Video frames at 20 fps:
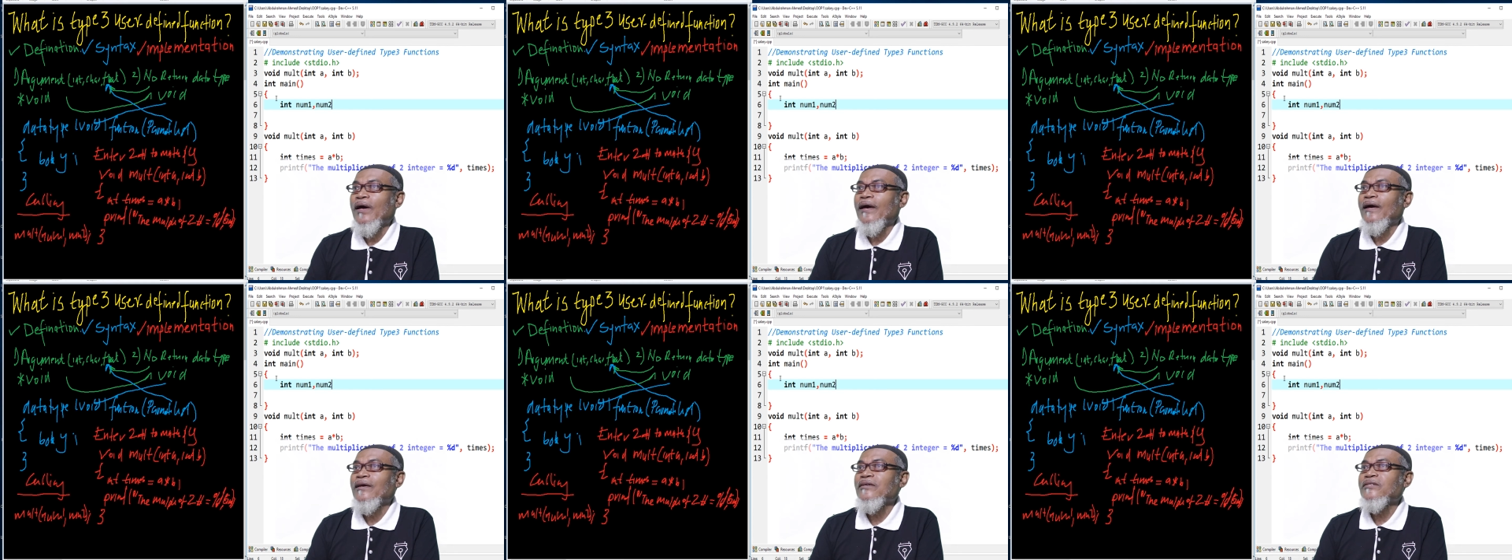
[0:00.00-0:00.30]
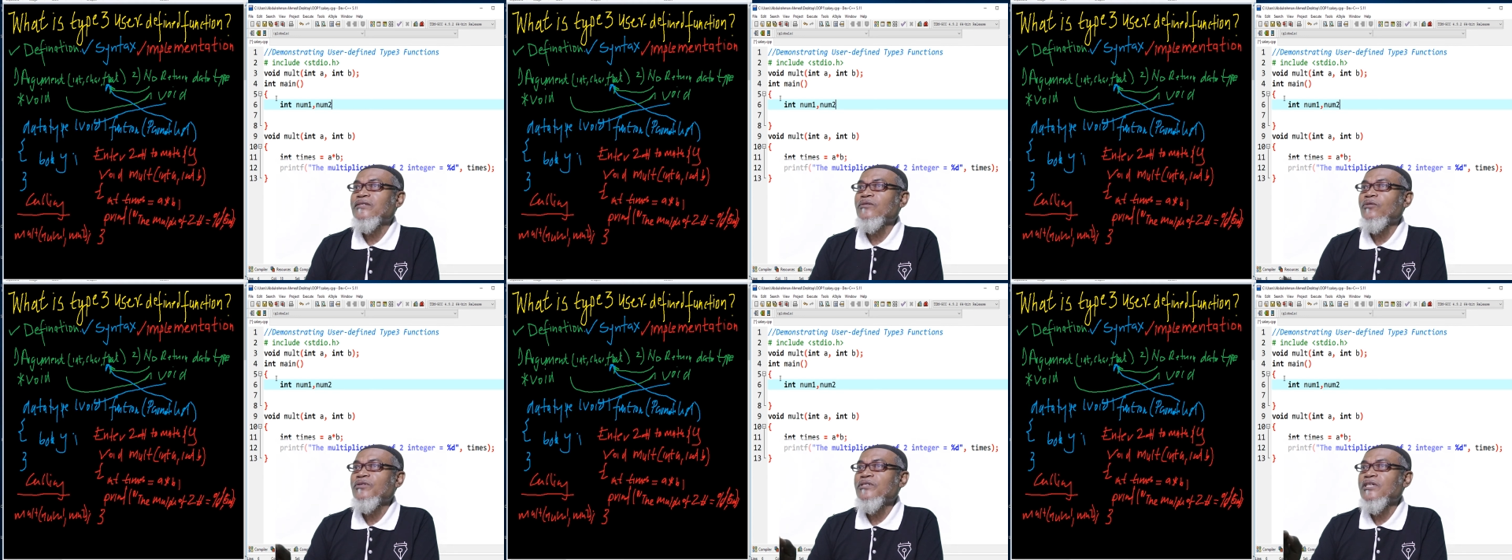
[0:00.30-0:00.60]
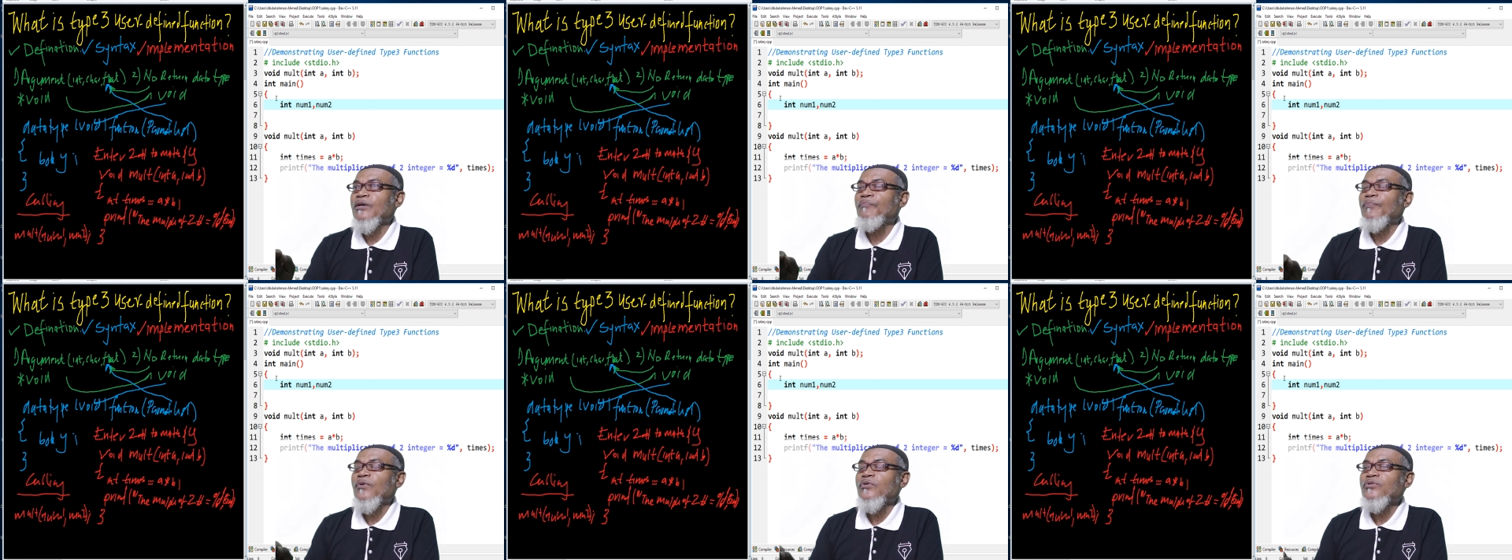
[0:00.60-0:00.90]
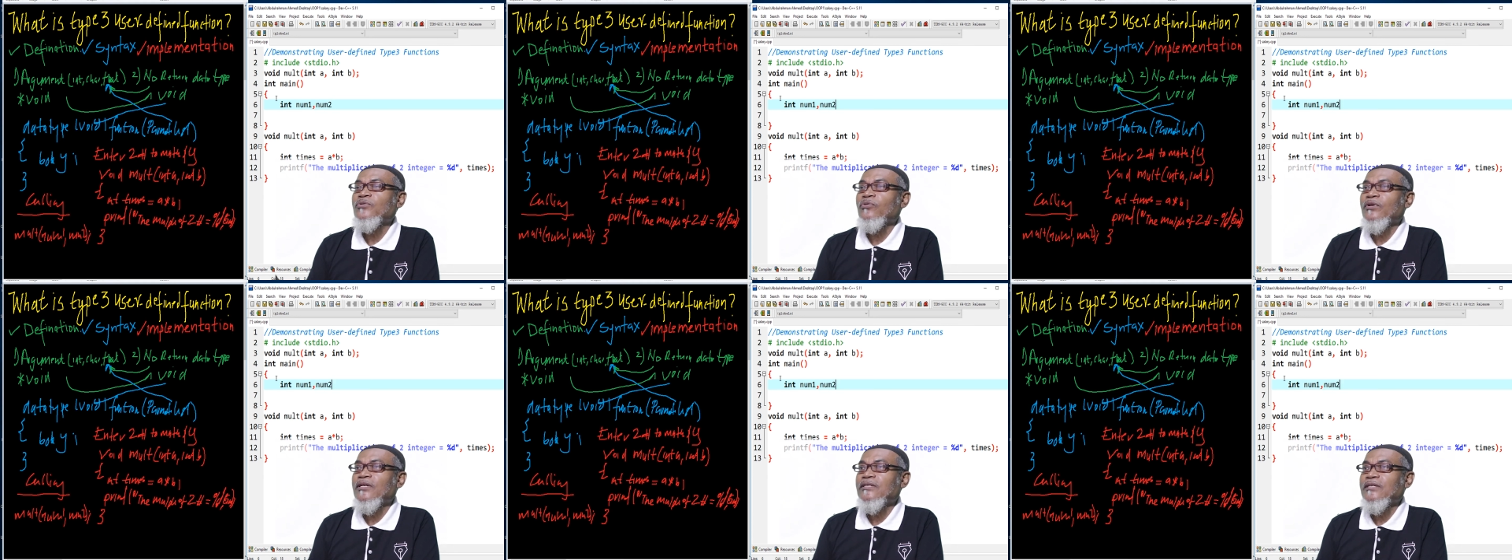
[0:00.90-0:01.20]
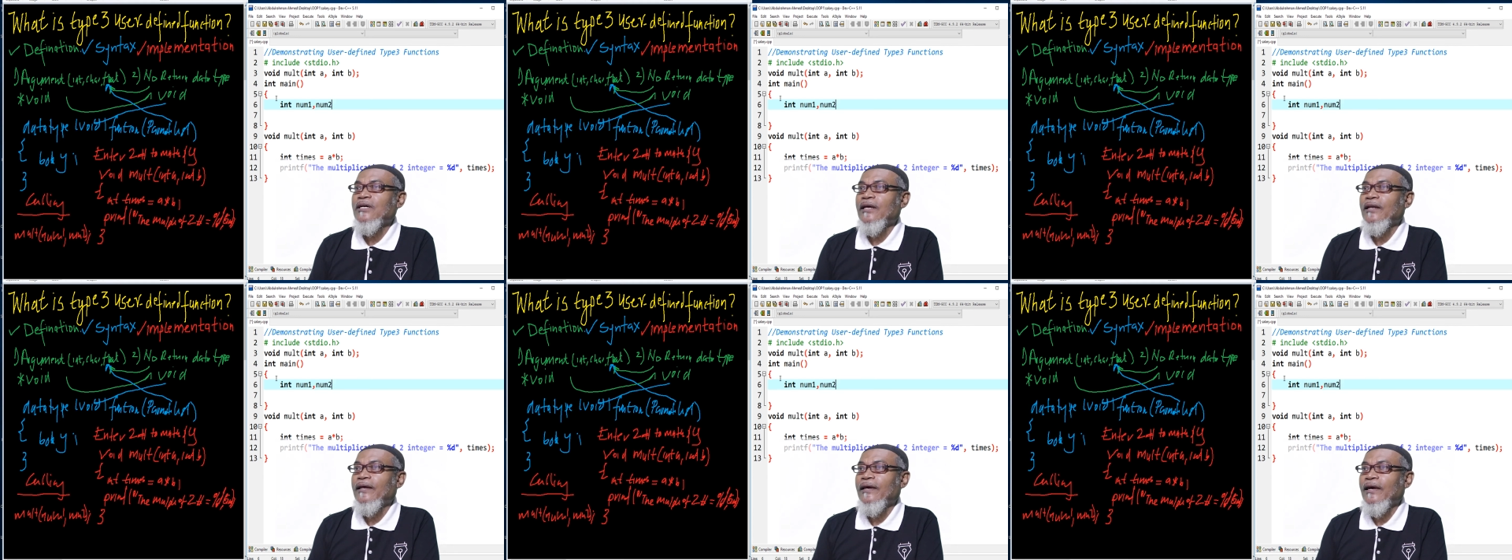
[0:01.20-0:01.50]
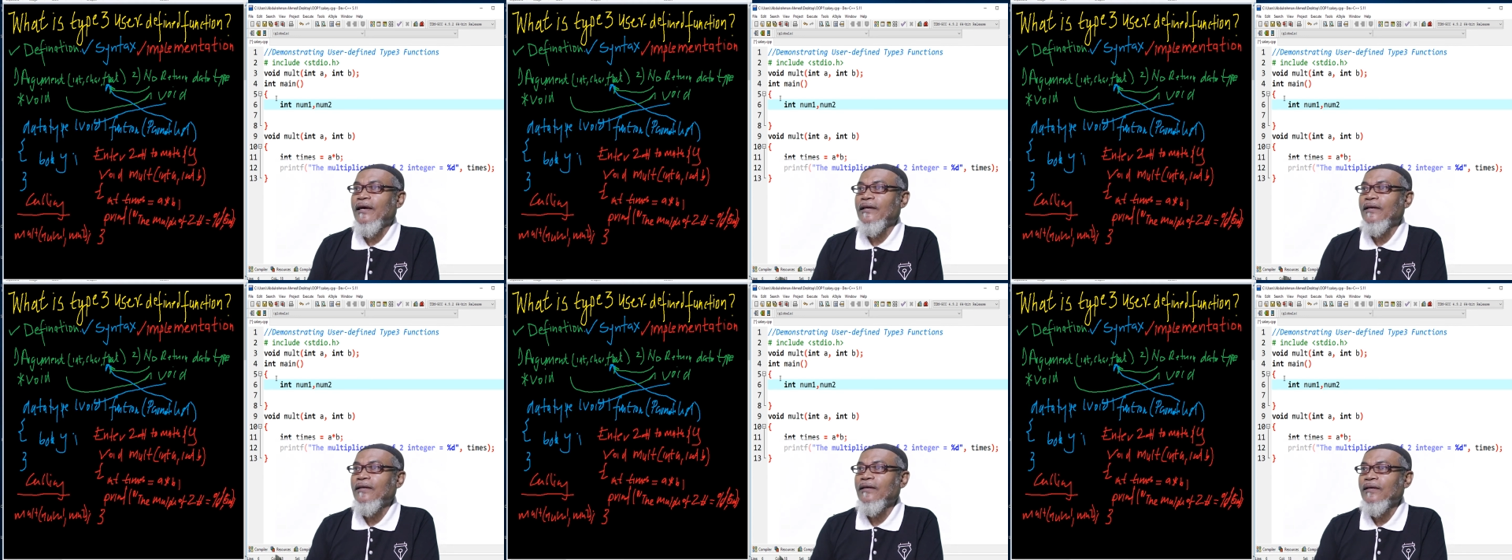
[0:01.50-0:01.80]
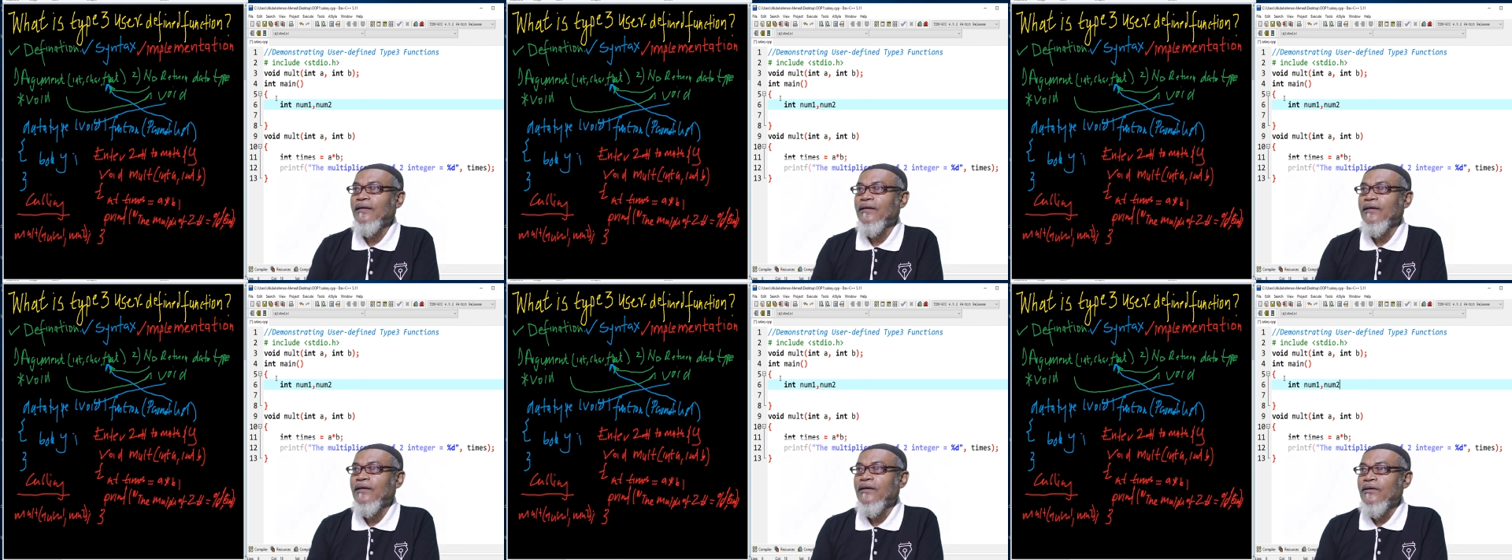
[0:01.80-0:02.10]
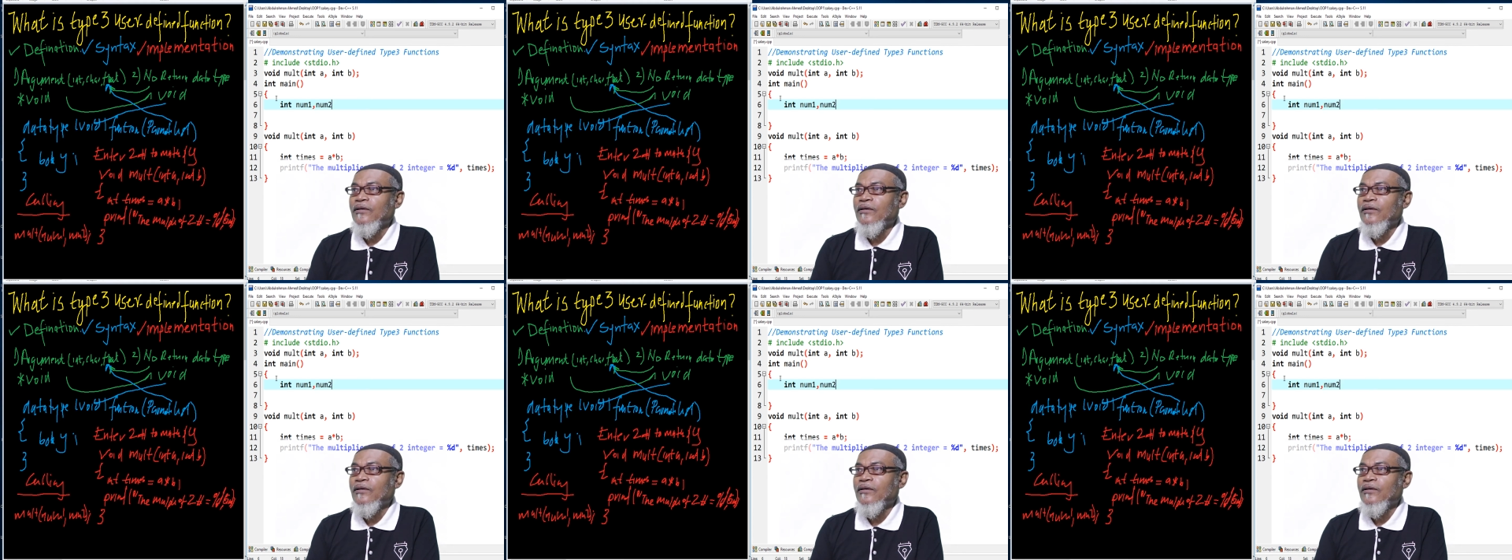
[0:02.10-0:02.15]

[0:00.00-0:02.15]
it's not supposed to return any.